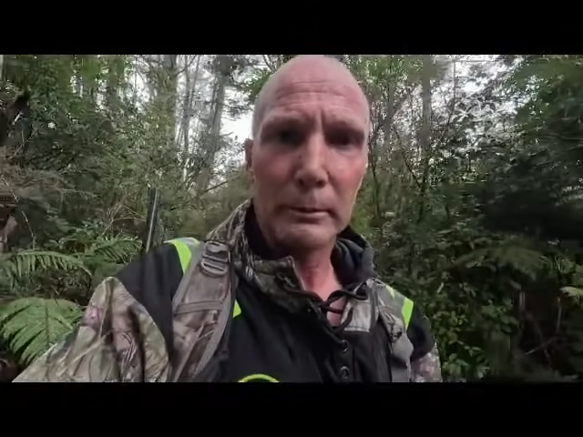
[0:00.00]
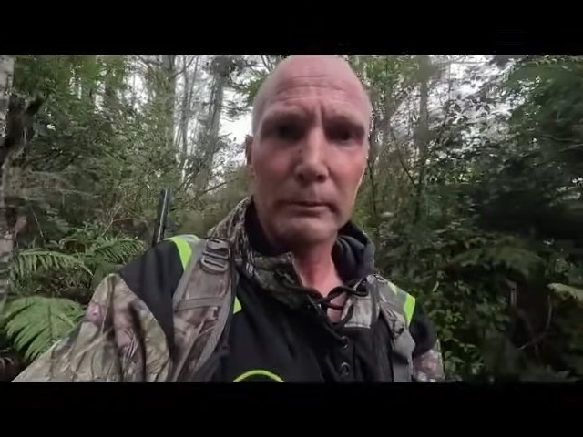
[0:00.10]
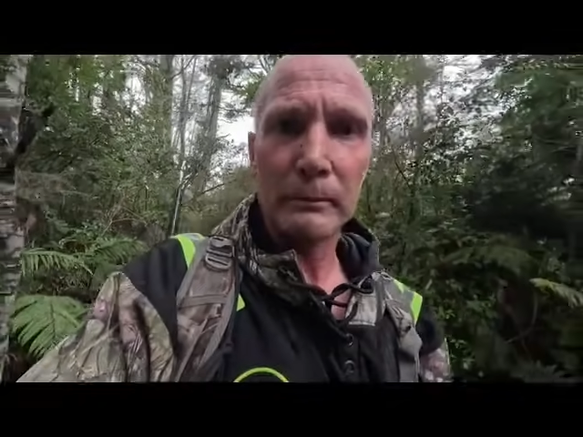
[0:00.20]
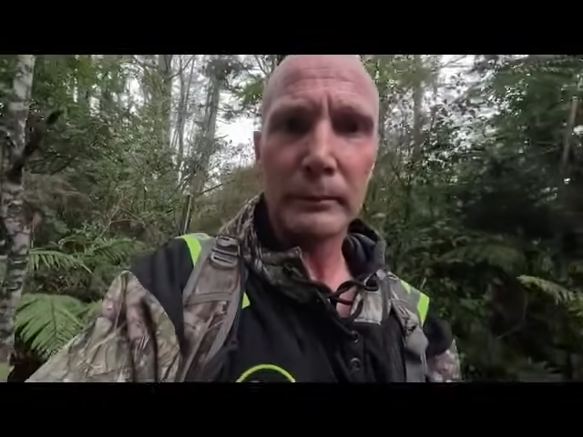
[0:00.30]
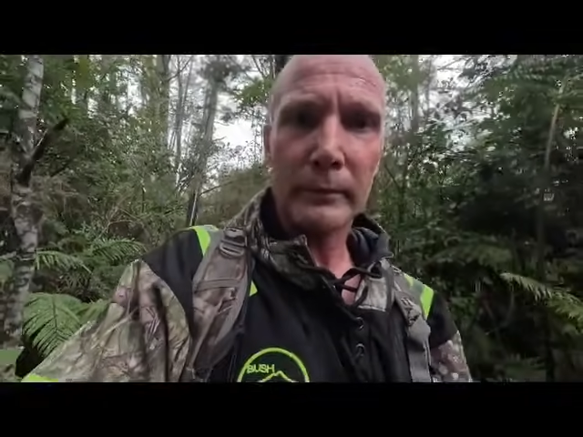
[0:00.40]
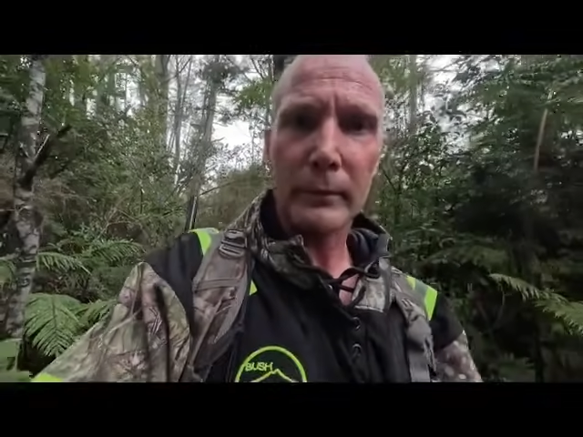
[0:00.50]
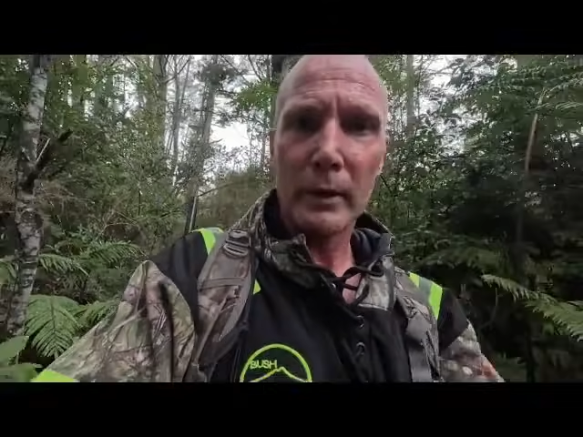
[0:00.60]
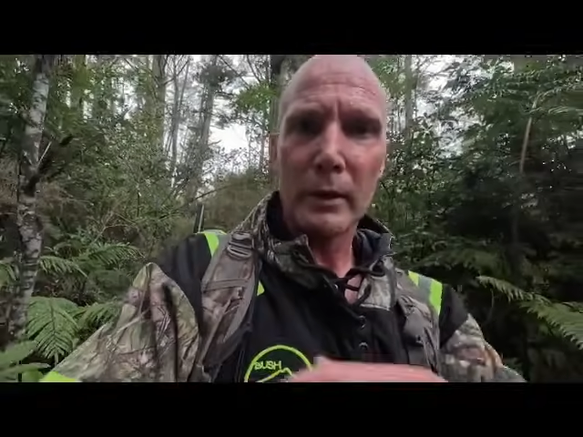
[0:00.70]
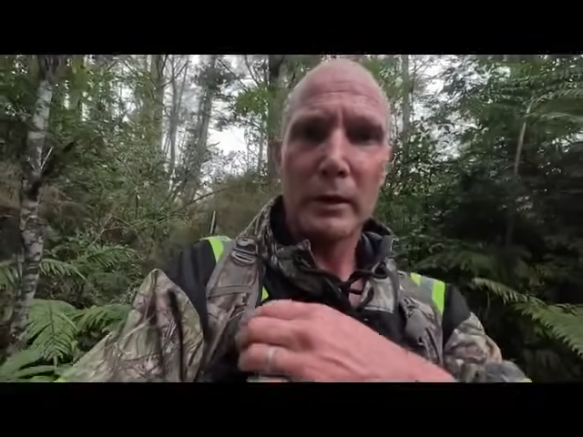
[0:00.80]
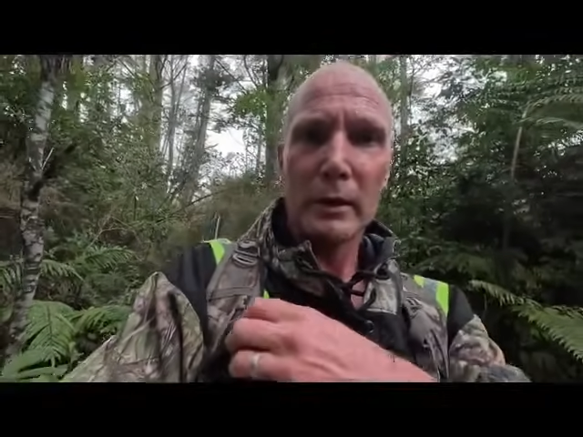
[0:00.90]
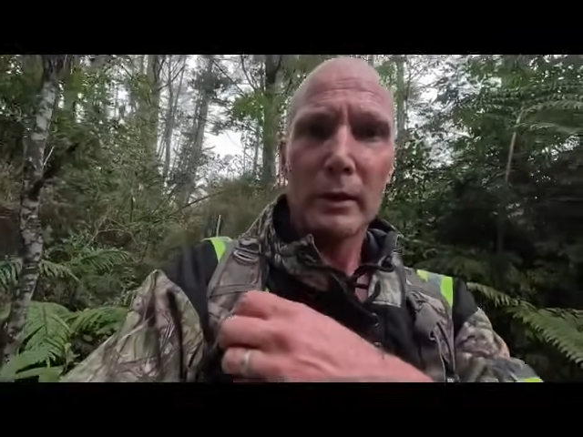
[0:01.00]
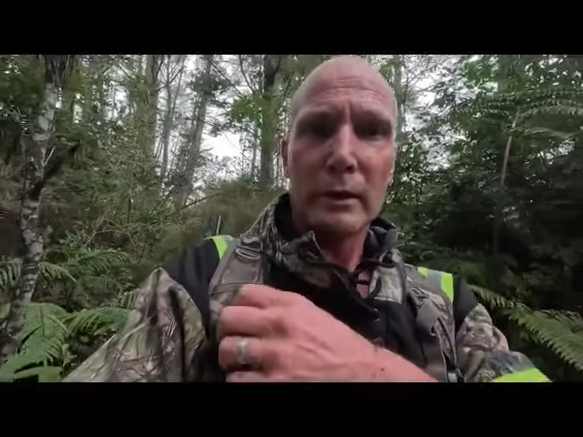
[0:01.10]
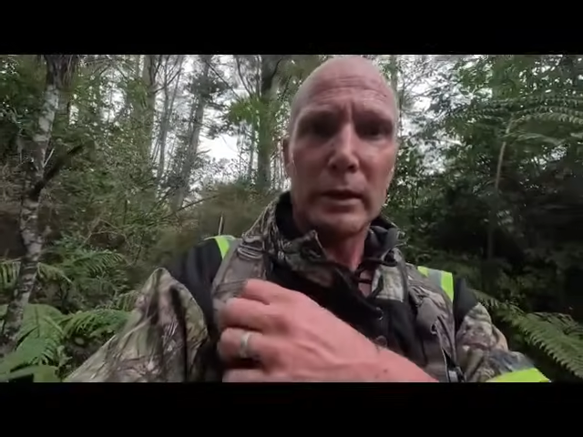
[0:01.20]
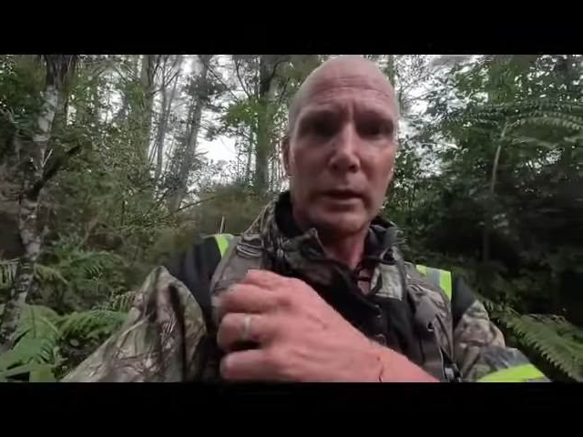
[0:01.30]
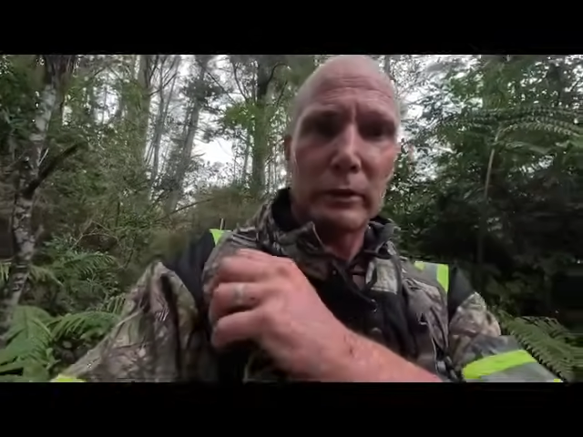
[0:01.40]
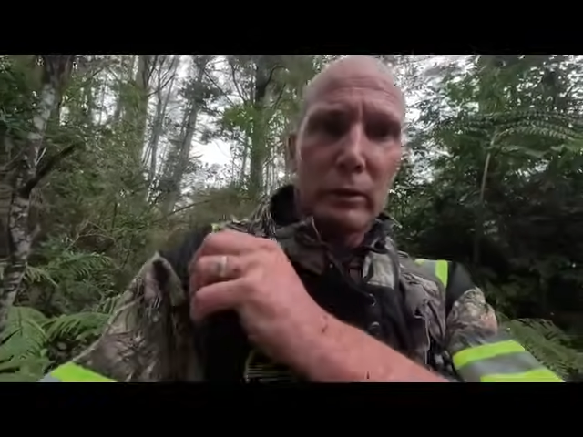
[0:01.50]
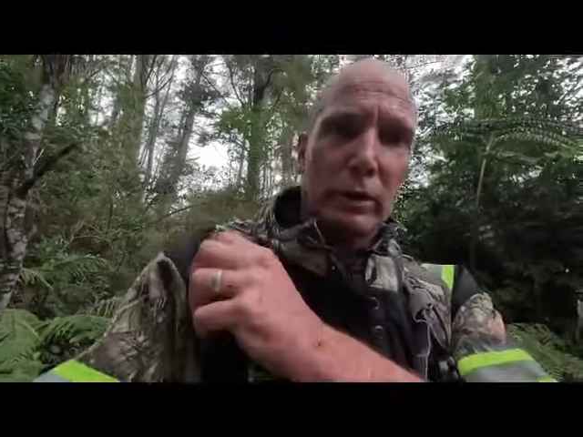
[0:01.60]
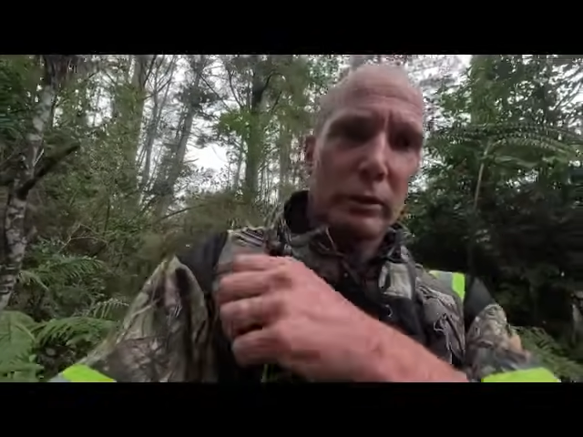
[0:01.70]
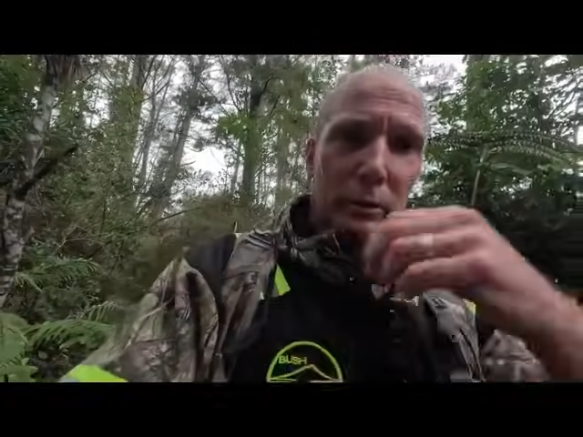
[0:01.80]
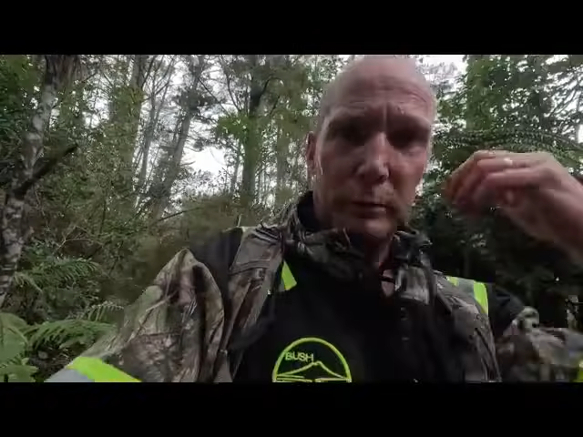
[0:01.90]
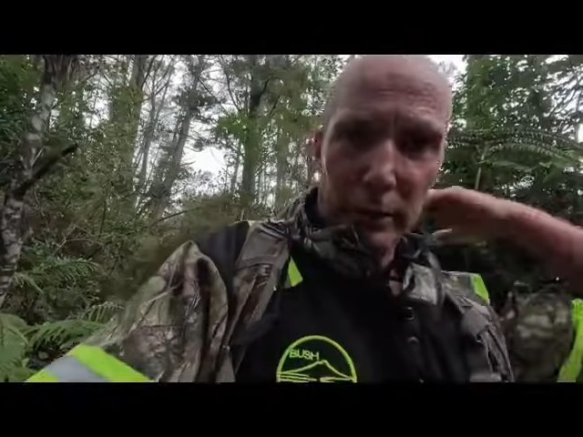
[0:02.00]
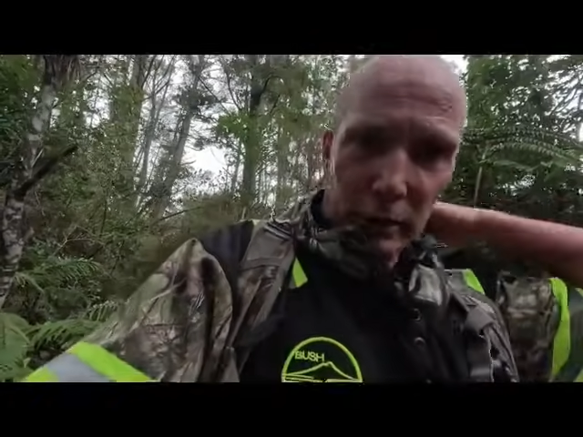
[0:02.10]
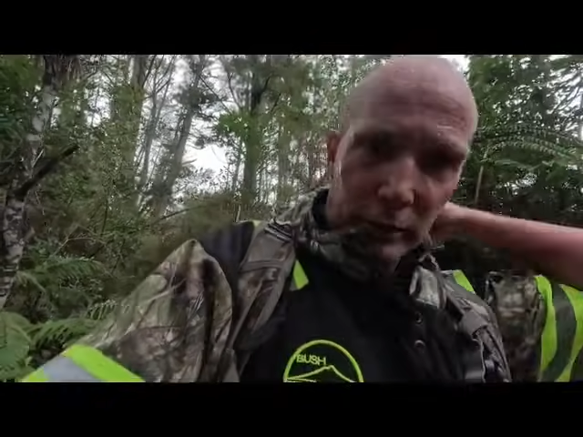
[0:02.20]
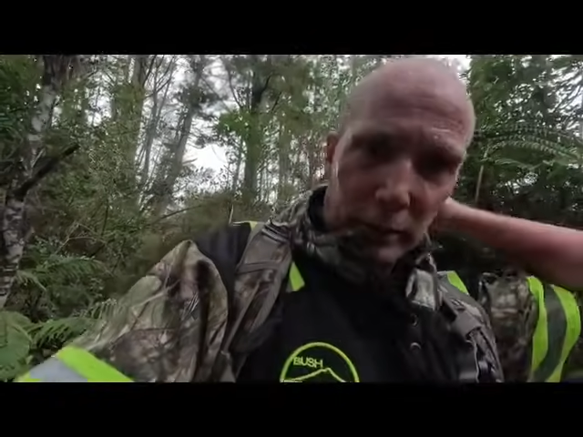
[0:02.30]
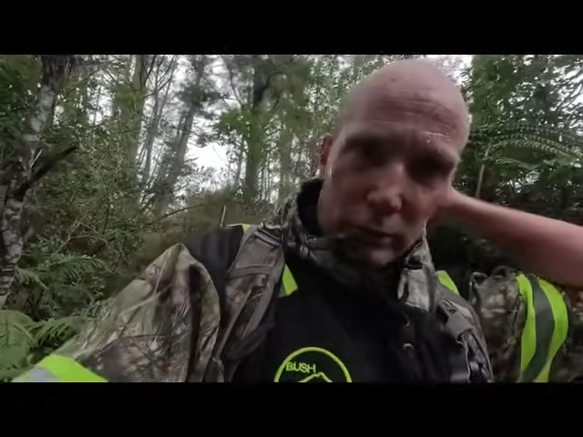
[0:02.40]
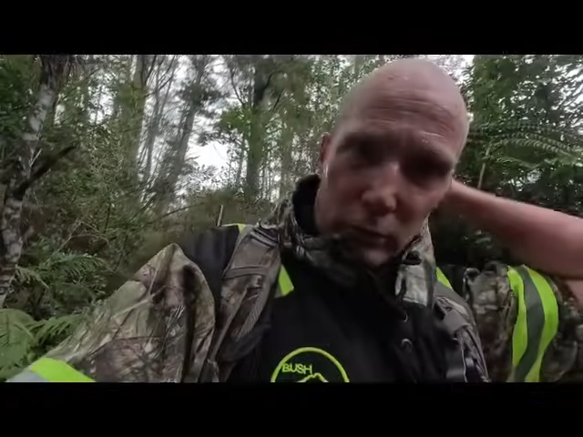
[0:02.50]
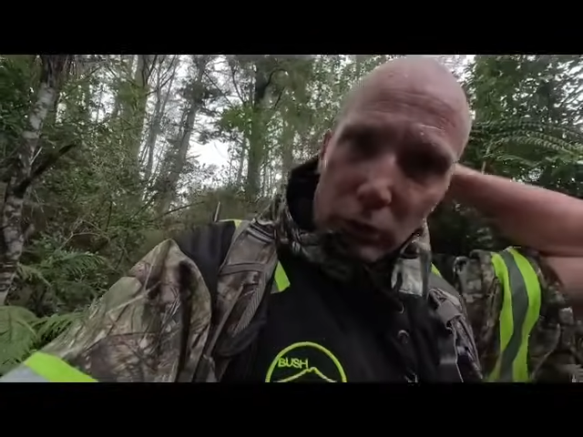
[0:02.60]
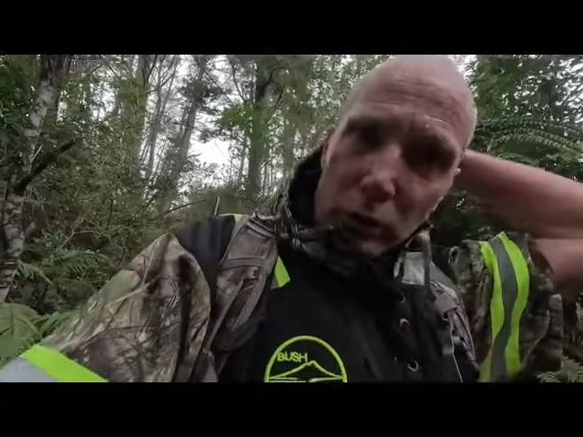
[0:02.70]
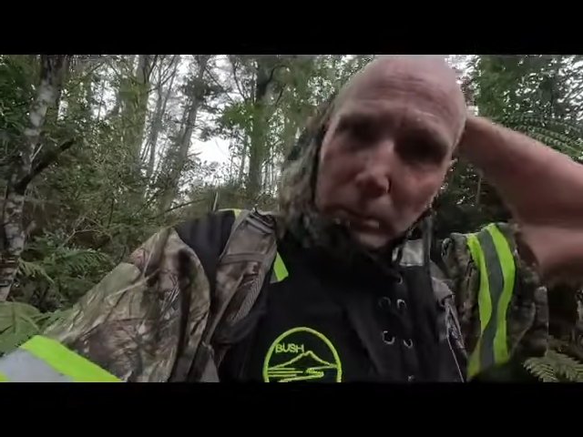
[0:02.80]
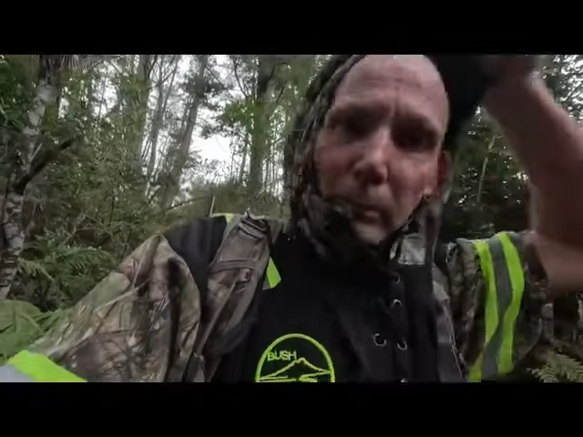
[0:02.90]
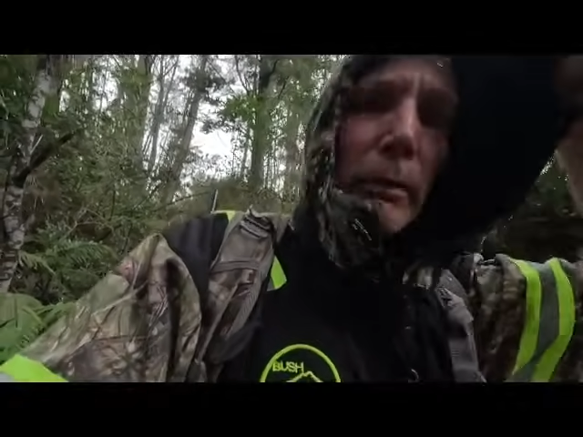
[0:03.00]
yeah, it's quite a good top,